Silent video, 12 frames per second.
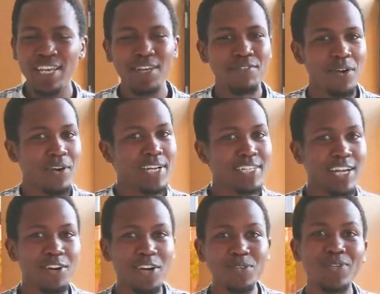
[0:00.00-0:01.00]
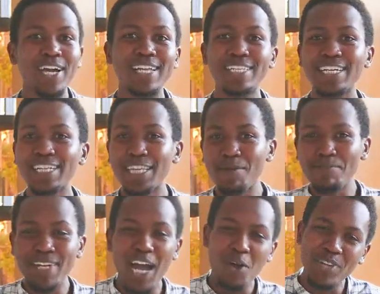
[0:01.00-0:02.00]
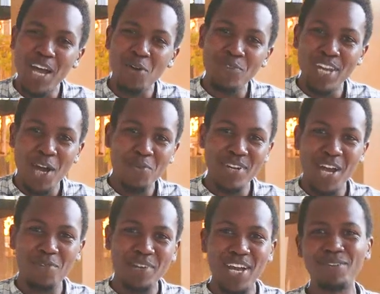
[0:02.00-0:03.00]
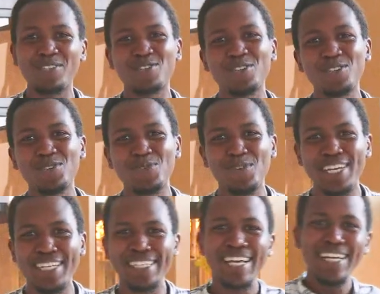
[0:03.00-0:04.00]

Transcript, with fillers: if they are not around, you can tell them now, now, now, now, now. It's not too late.